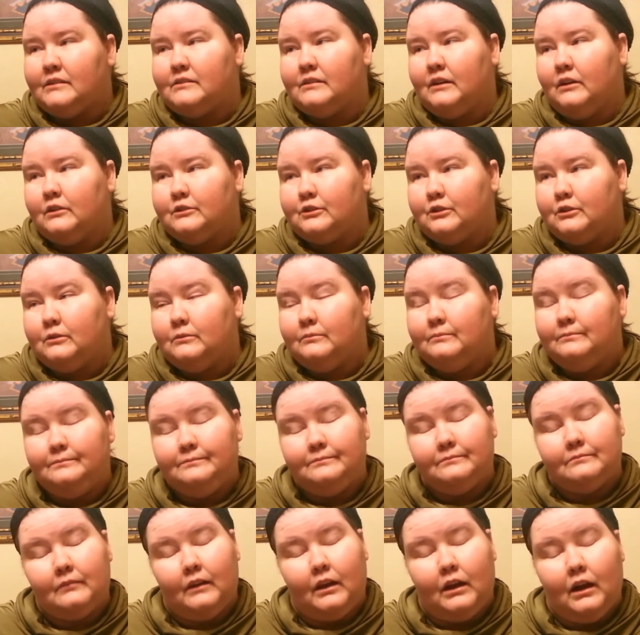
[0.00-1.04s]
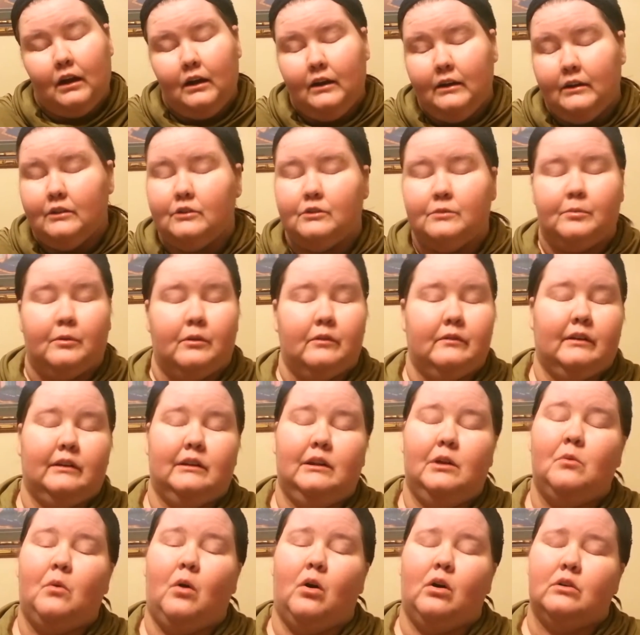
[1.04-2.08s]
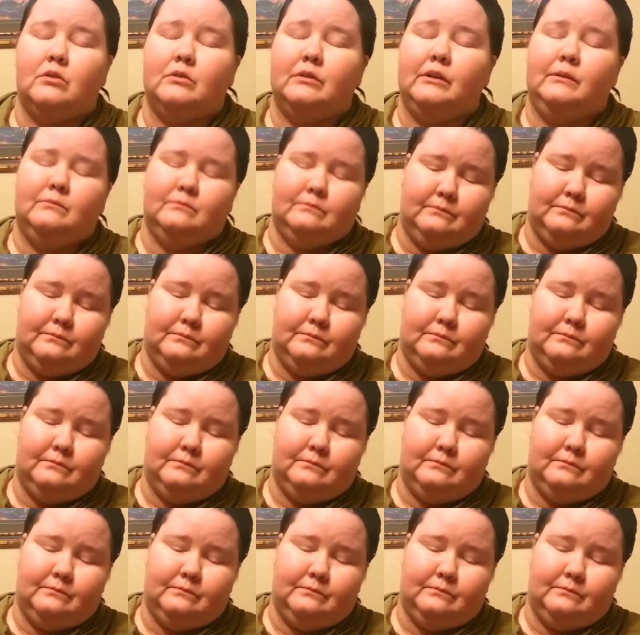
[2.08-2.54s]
seltzer, is perfectly watery.